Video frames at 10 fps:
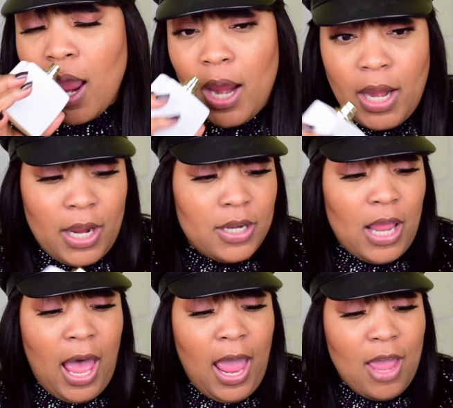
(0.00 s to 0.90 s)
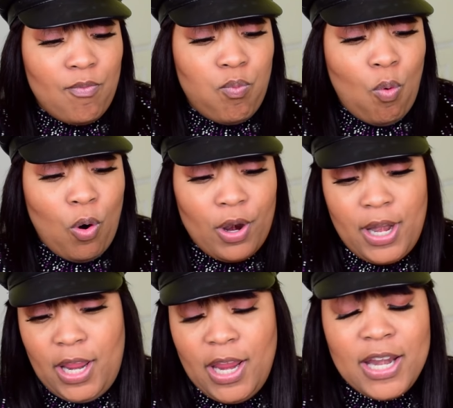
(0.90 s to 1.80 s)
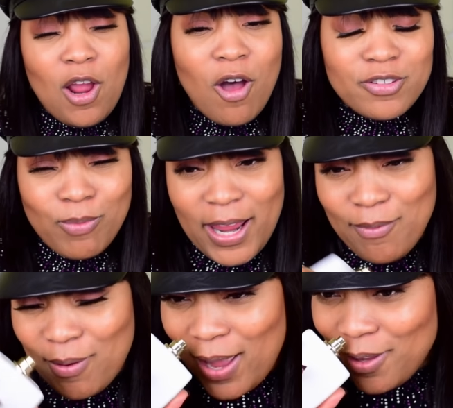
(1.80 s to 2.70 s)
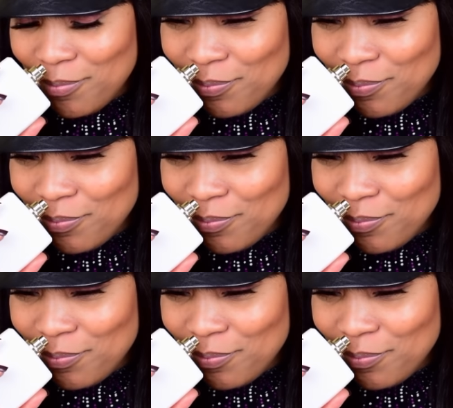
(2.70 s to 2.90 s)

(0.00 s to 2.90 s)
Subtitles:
And I have worn it. And also, wait.